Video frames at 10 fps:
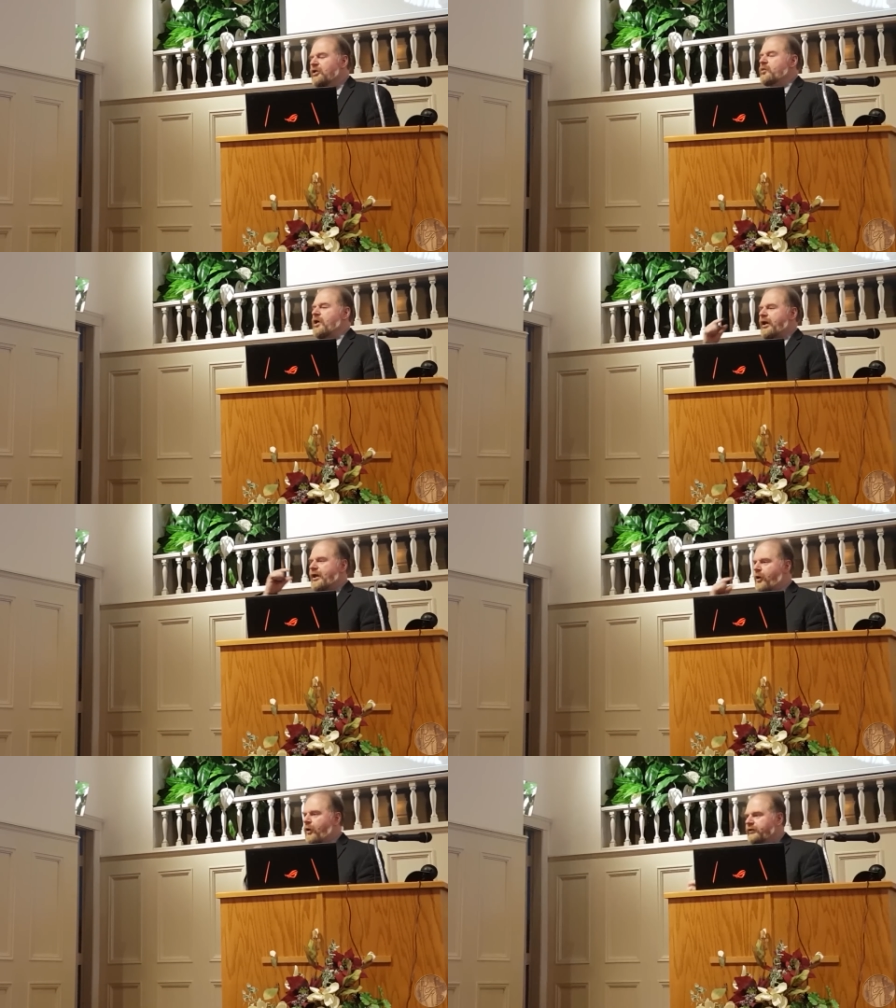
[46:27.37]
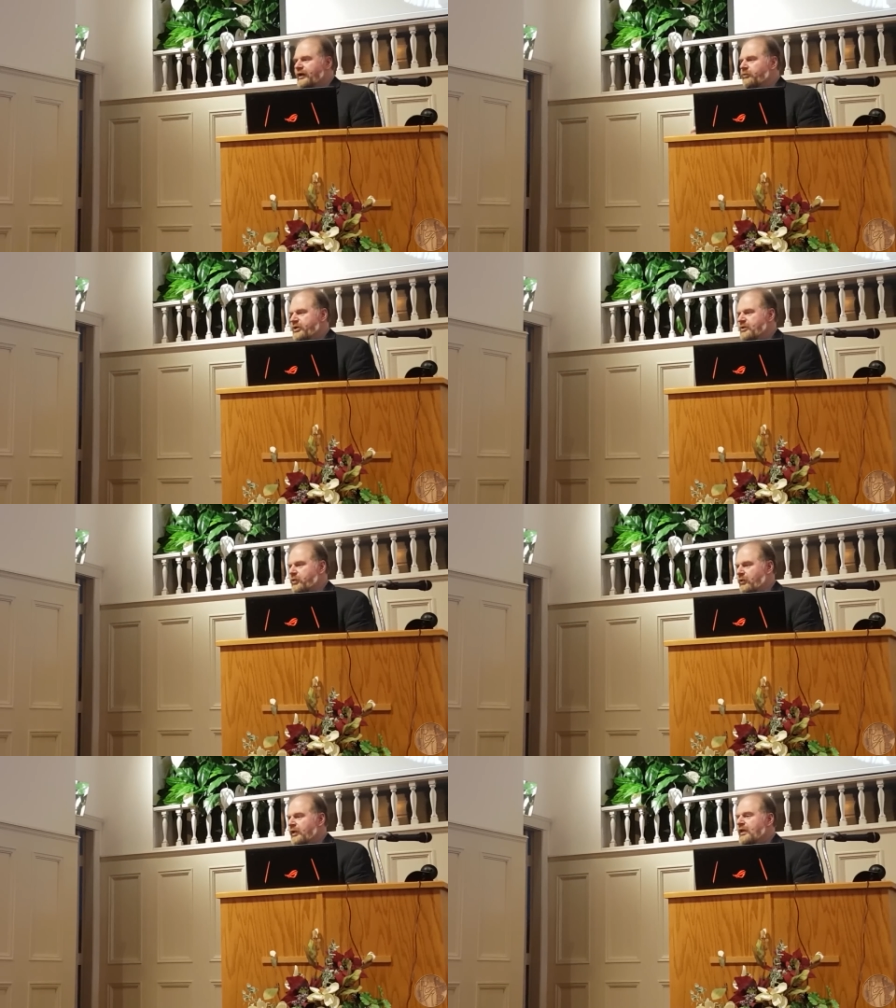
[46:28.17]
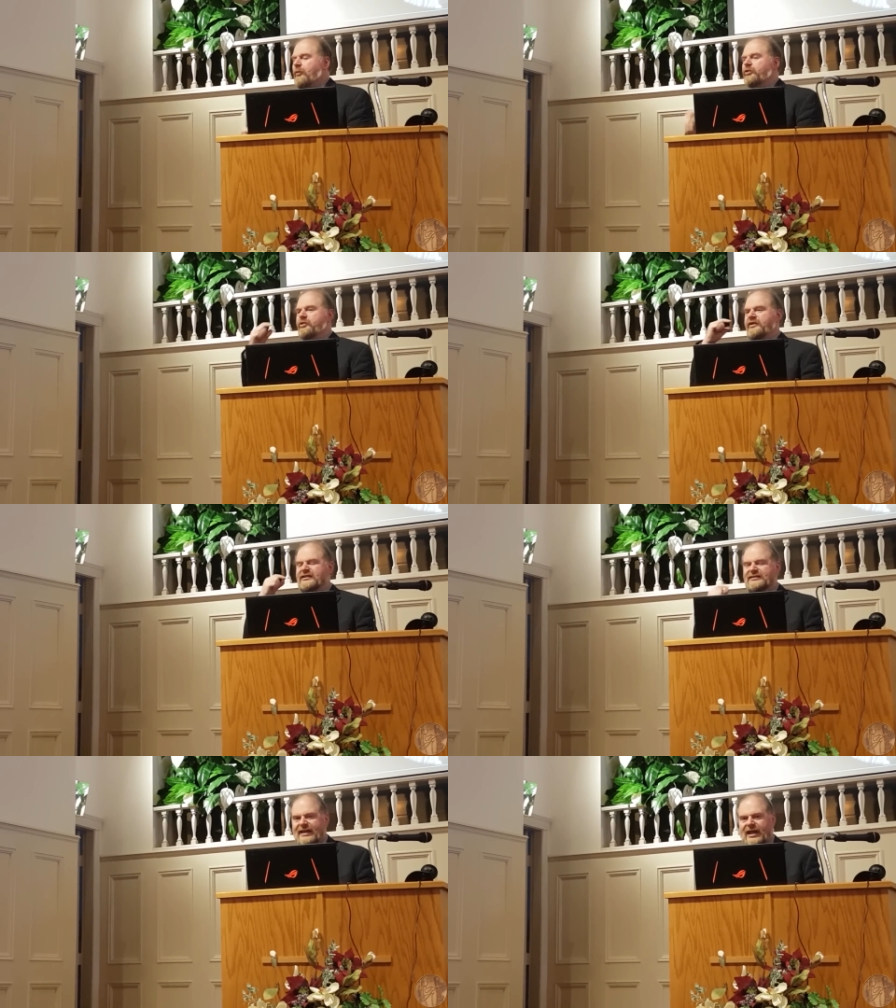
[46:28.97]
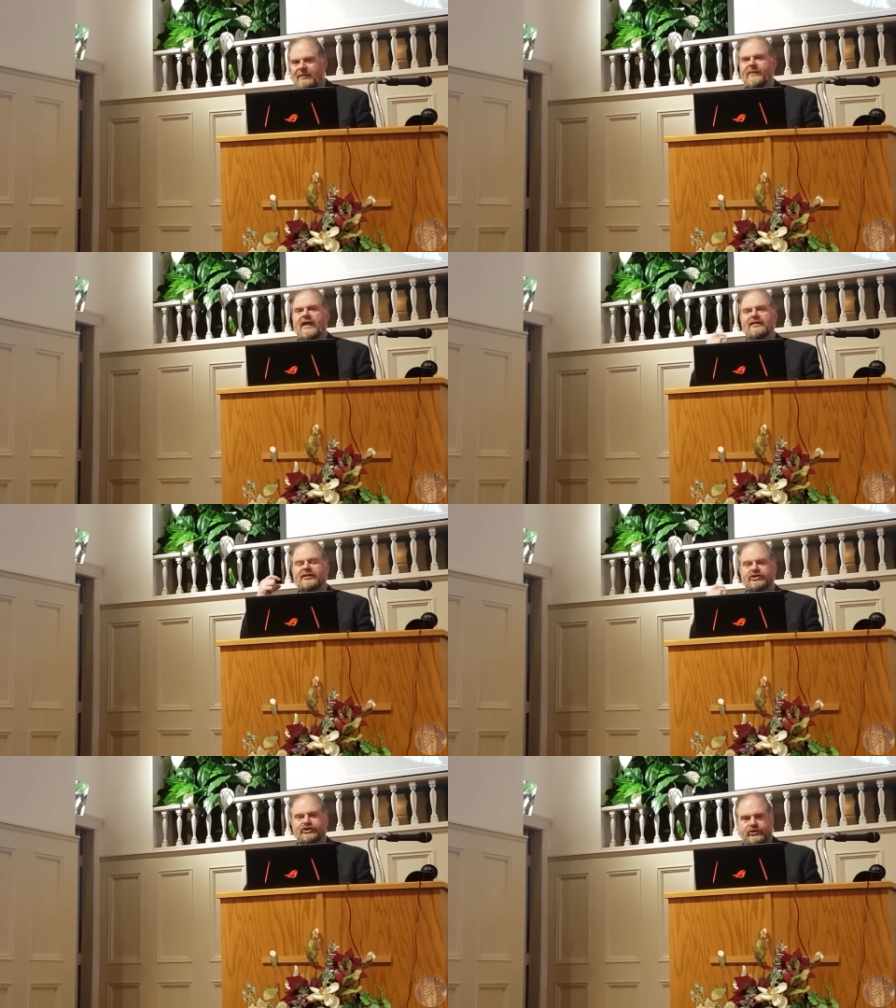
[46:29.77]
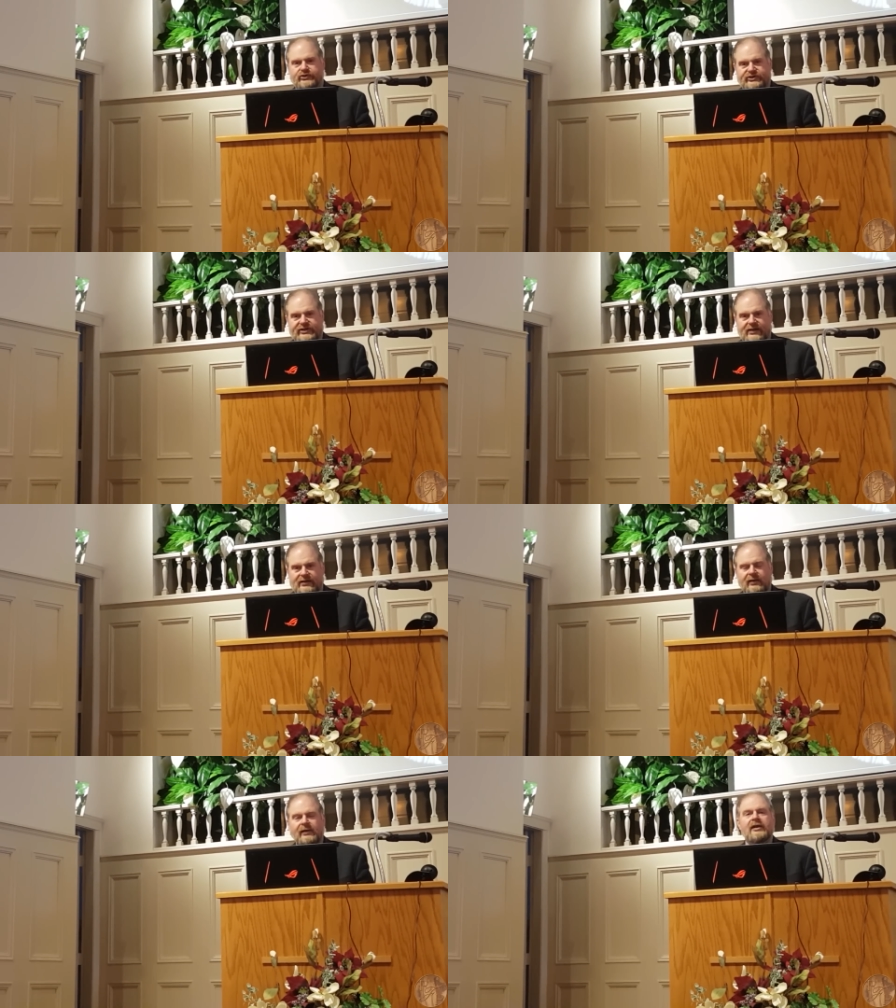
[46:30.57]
We are a called out people, and we're doing the same thing that the Jews did.